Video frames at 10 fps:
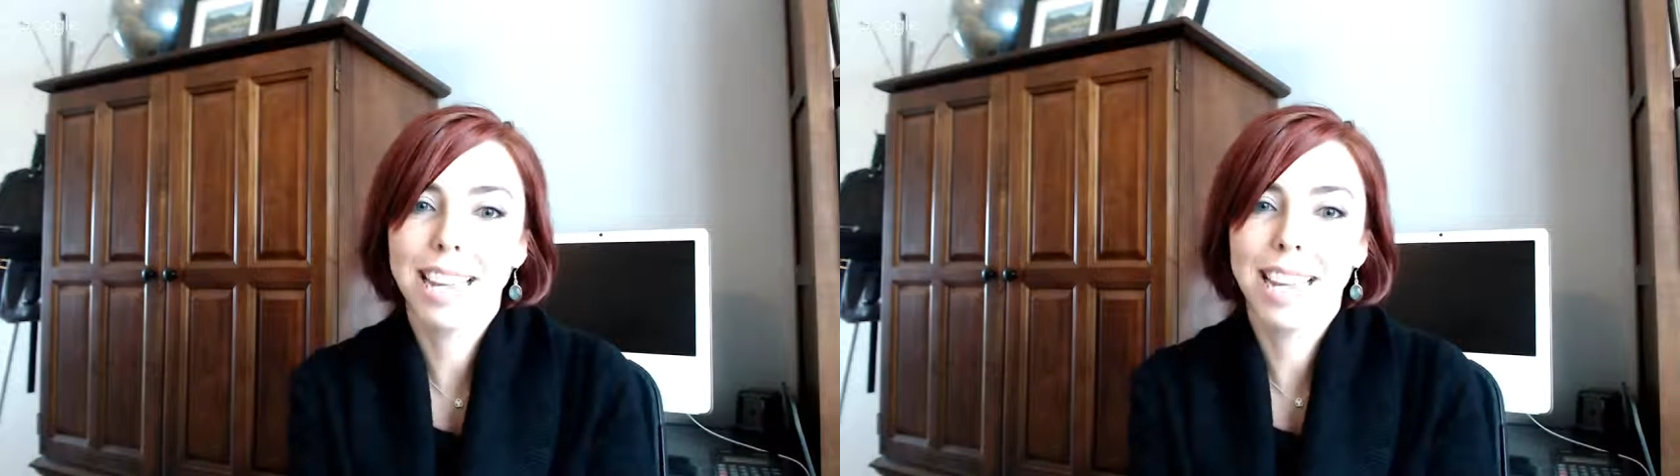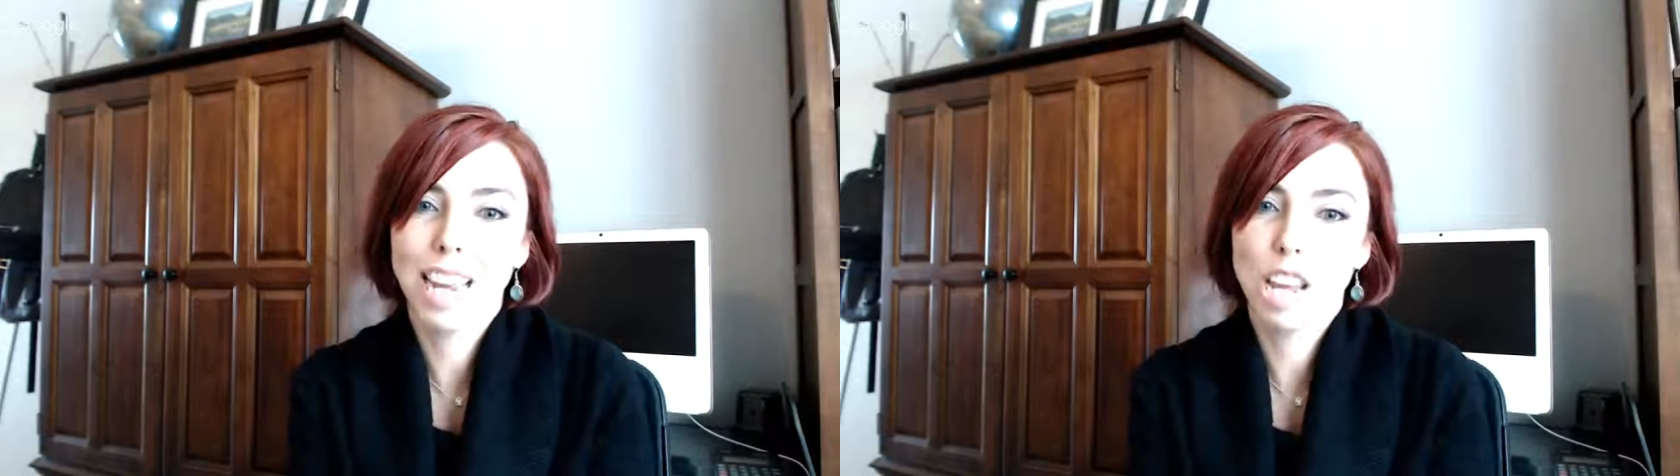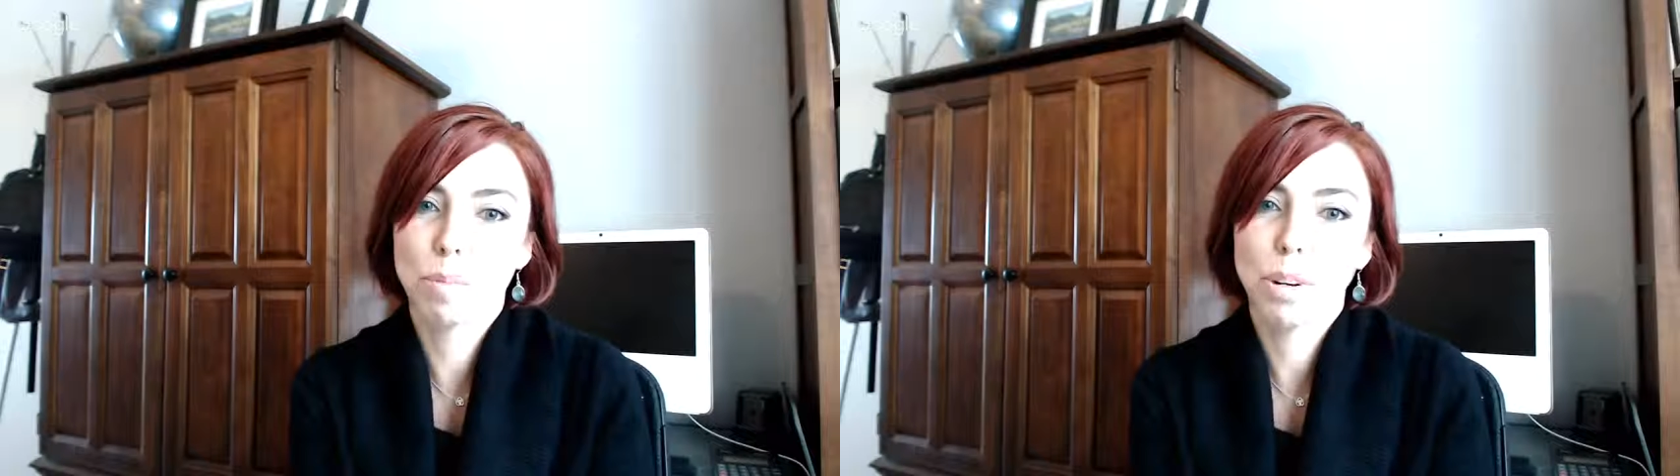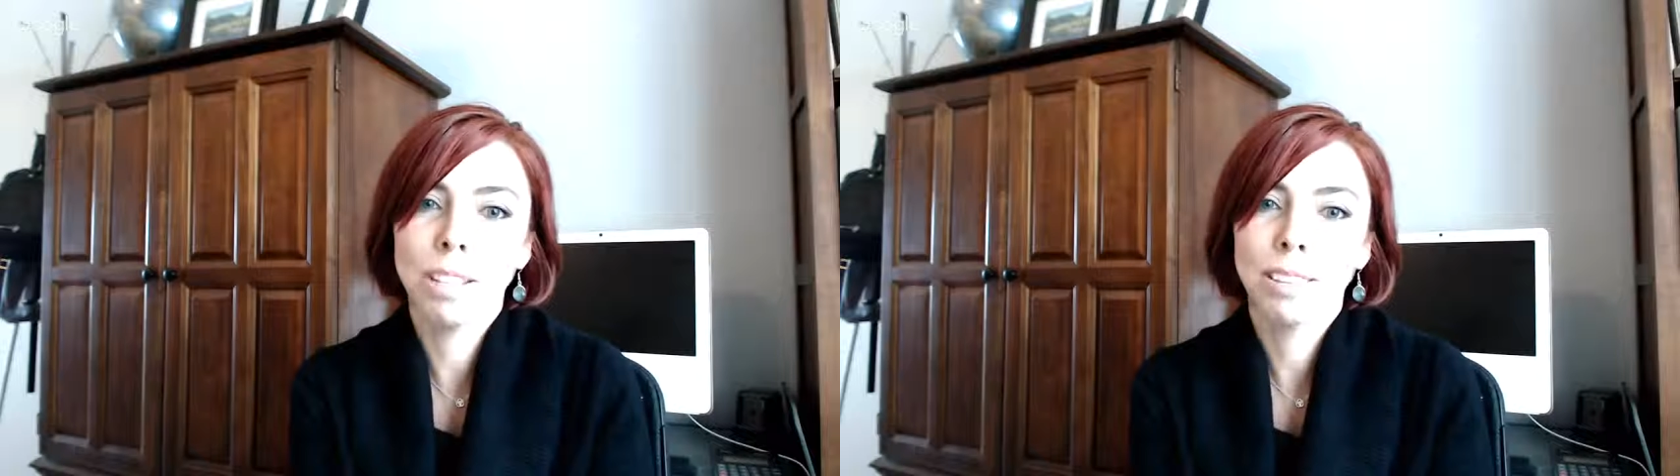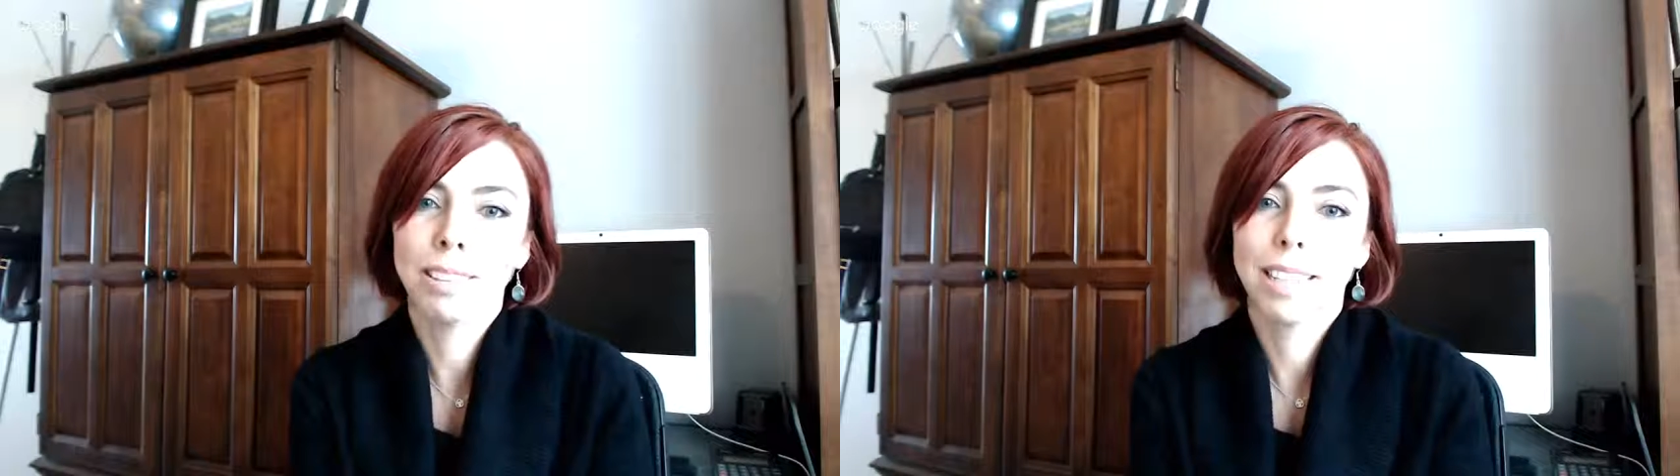in
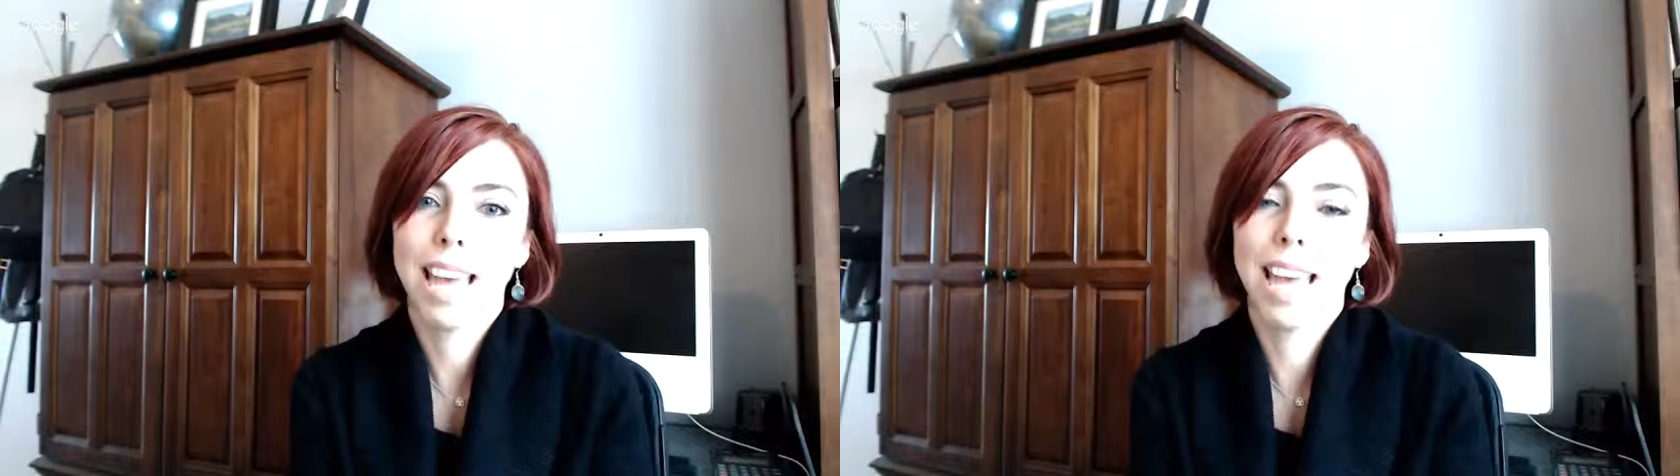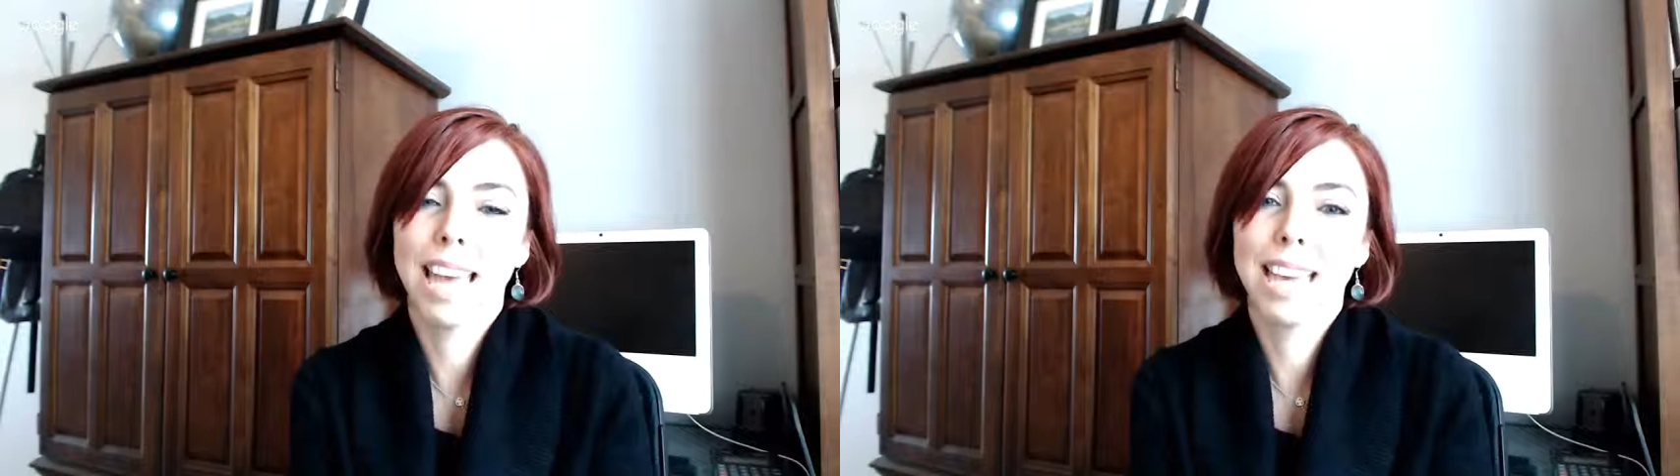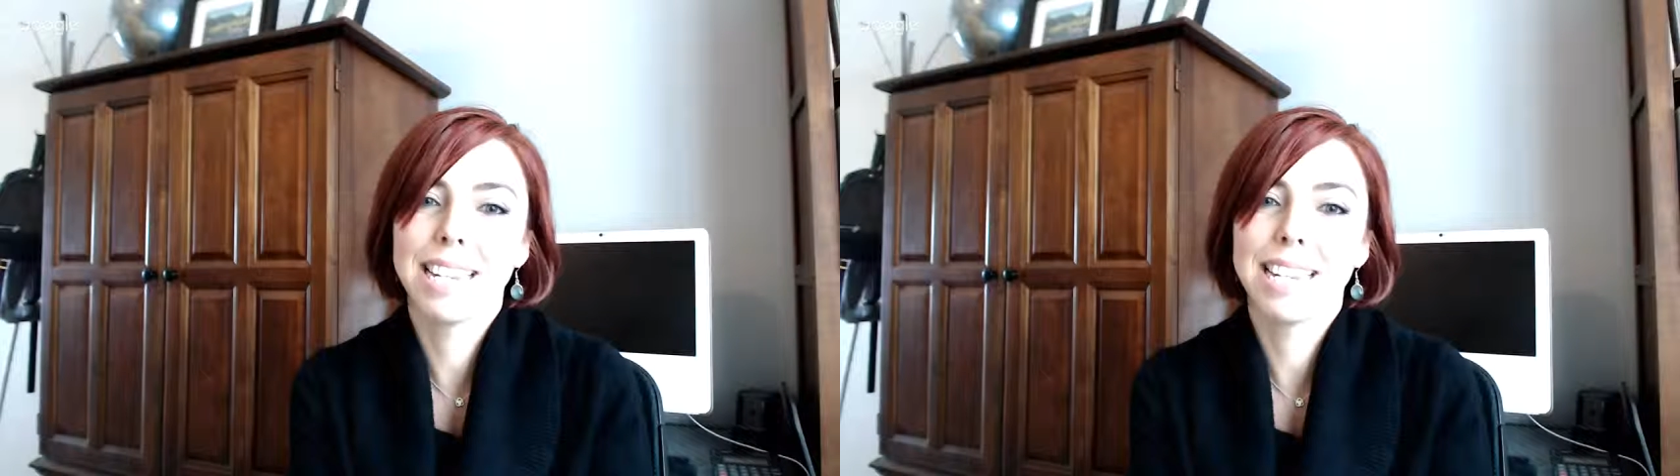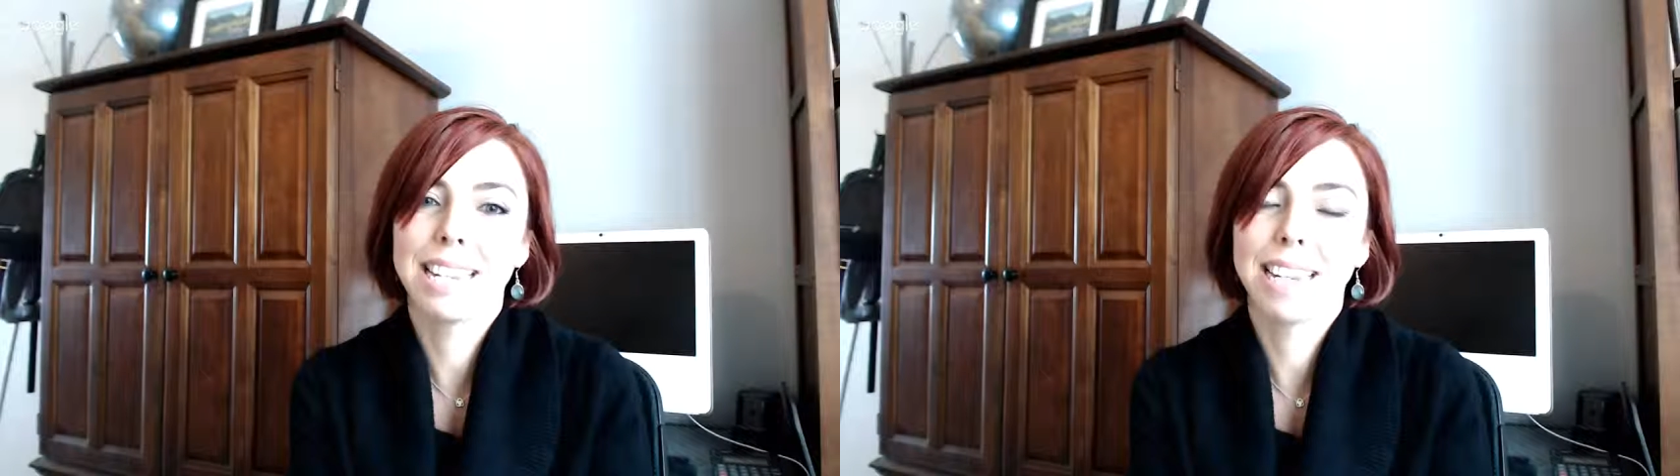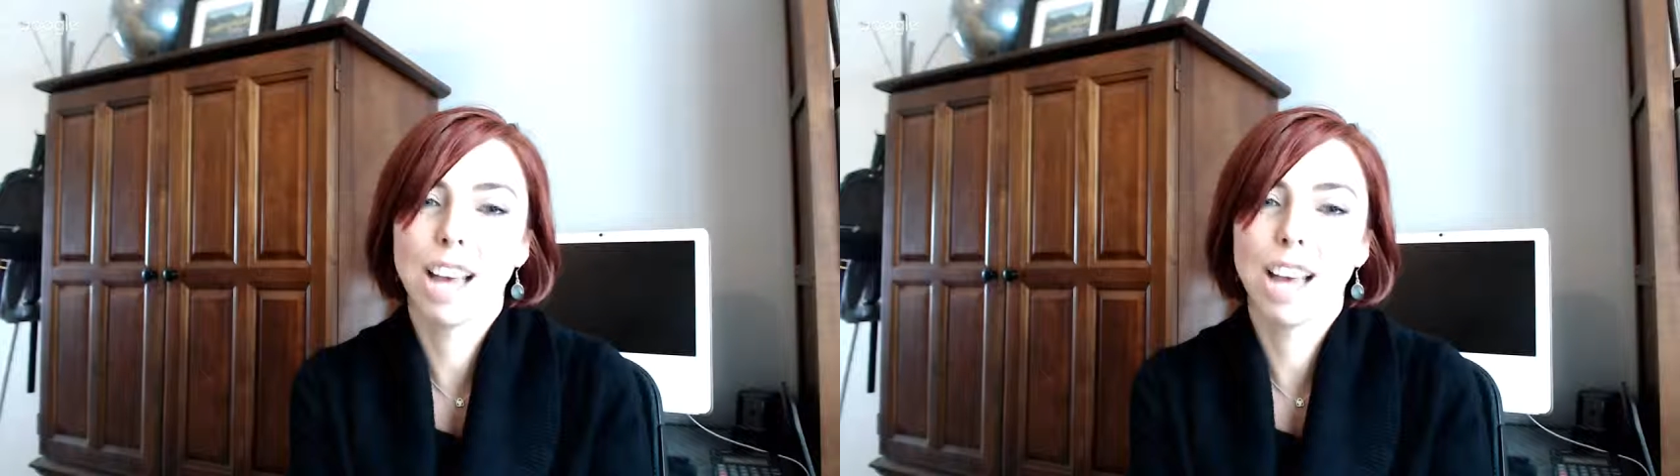April, and